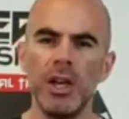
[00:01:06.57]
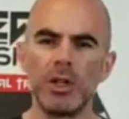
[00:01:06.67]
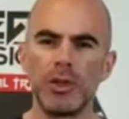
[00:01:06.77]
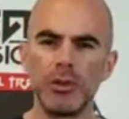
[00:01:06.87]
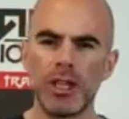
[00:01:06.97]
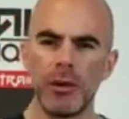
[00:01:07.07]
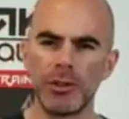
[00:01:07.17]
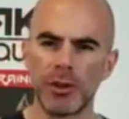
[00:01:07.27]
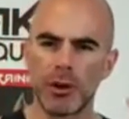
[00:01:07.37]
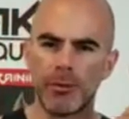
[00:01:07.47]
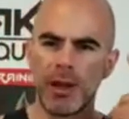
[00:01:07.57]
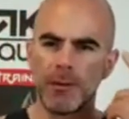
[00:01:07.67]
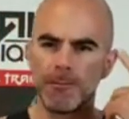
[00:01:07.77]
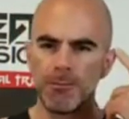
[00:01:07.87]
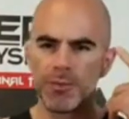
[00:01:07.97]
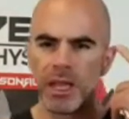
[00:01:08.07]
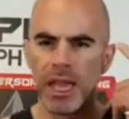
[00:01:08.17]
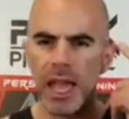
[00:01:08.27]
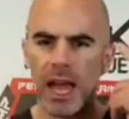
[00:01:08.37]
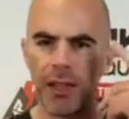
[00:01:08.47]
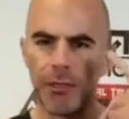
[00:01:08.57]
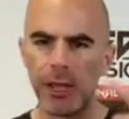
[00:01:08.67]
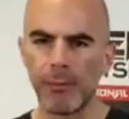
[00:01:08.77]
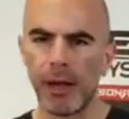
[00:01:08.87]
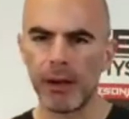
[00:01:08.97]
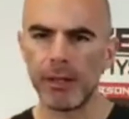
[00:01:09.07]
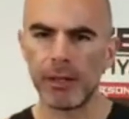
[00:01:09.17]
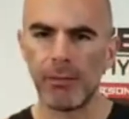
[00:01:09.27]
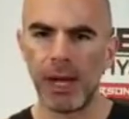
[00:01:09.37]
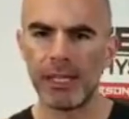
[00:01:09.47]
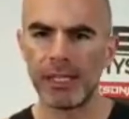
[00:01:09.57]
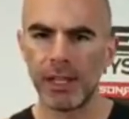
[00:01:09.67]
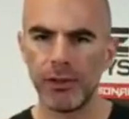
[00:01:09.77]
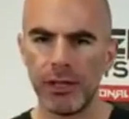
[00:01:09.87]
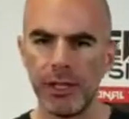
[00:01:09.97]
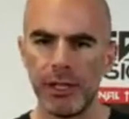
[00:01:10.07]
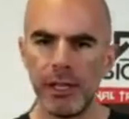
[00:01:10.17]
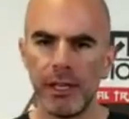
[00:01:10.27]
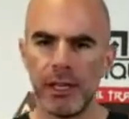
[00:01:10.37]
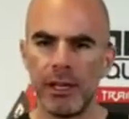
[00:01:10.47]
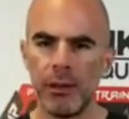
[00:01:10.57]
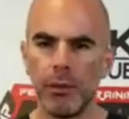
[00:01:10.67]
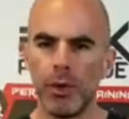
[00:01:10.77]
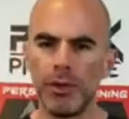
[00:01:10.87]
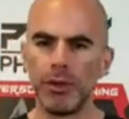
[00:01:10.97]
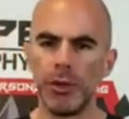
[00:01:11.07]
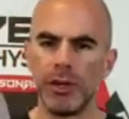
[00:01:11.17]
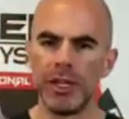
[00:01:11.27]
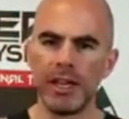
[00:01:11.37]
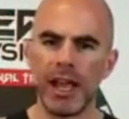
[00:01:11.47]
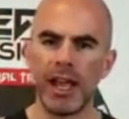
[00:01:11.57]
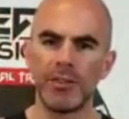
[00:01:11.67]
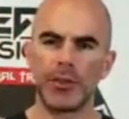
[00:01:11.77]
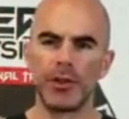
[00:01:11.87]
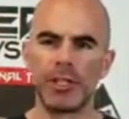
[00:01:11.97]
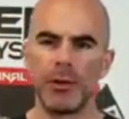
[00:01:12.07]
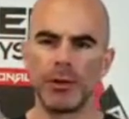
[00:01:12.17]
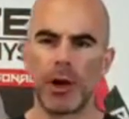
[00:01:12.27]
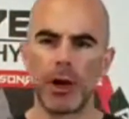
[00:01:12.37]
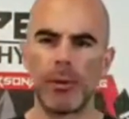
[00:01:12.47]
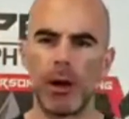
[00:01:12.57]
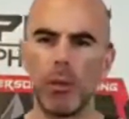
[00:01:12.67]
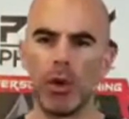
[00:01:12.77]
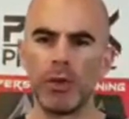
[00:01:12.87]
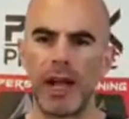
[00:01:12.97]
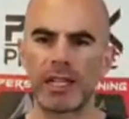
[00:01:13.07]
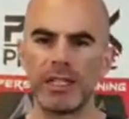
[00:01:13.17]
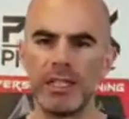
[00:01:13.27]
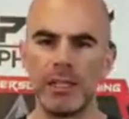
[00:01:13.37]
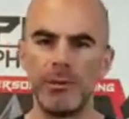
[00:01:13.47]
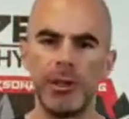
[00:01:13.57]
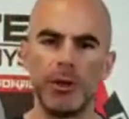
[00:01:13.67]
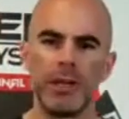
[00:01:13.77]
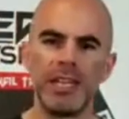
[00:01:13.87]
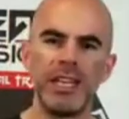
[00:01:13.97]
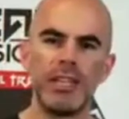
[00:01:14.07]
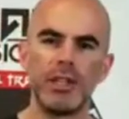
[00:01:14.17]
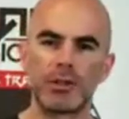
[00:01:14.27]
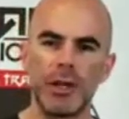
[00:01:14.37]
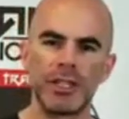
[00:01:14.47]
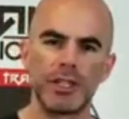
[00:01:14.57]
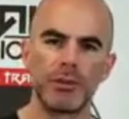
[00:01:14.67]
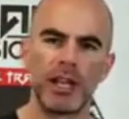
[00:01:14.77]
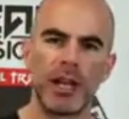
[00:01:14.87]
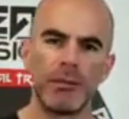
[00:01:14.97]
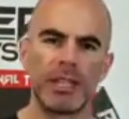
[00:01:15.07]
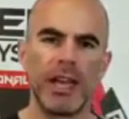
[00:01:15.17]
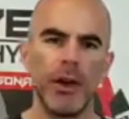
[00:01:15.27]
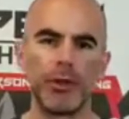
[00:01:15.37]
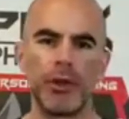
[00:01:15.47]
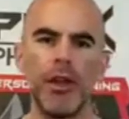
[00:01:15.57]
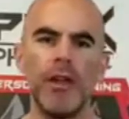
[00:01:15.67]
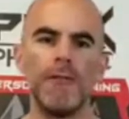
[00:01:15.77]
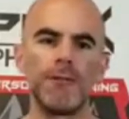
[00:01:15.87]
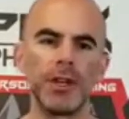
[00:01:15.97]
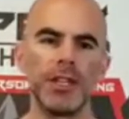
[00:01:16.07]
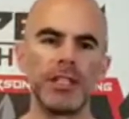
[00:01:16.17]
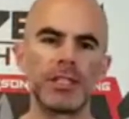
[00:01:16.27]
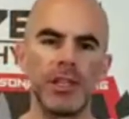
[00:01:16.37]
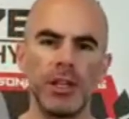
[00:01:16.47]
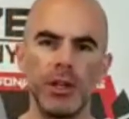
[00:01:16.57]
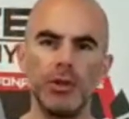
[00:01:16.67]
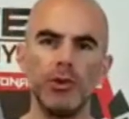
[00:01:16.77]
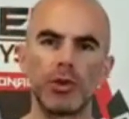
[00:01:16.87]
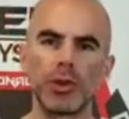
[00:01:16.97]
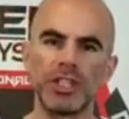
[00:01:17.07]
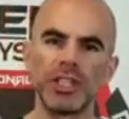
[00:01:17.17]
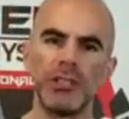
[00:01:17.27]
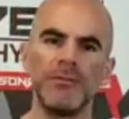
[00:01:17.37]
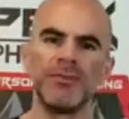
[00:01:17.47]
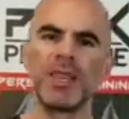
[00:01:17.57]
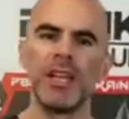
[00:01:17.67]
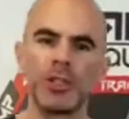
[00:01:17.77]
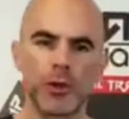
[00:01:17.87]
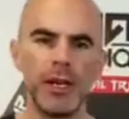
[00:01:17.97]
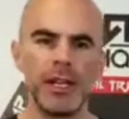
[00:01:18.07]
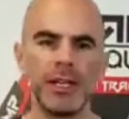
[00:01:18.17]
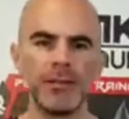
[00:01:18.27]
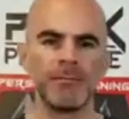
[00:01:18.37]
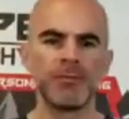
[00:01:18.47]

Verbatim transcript: Tuesday we talk about how to think about it, the mindset you need when you're doing it, and Thursday we talk about what you actually need to be doing in the trenches when it comes to health, fitness, nutrition, training,